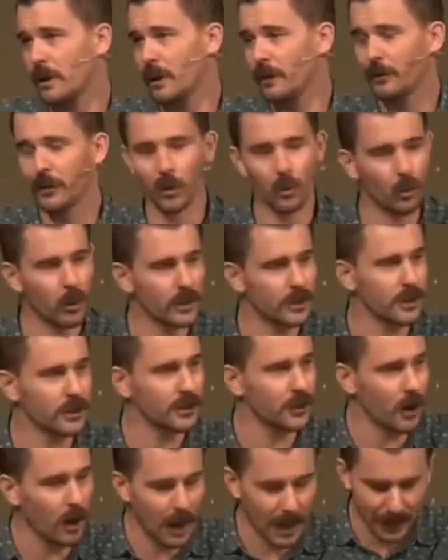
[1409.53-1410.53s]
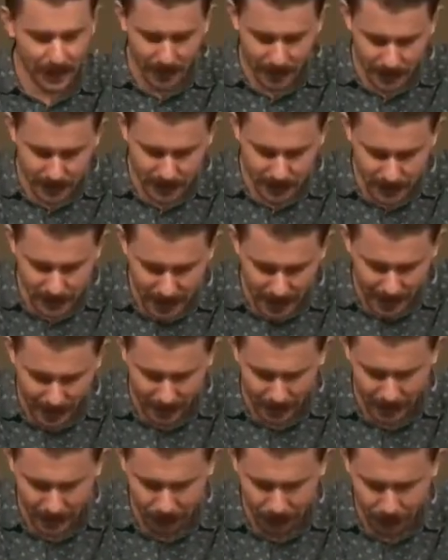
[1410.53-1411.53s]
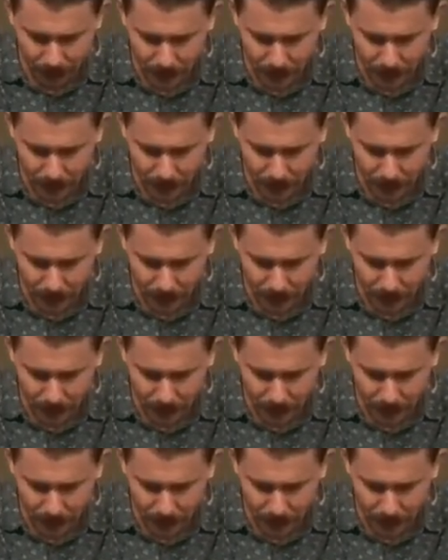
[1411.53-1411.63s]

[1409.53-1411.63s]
if you were to die here today.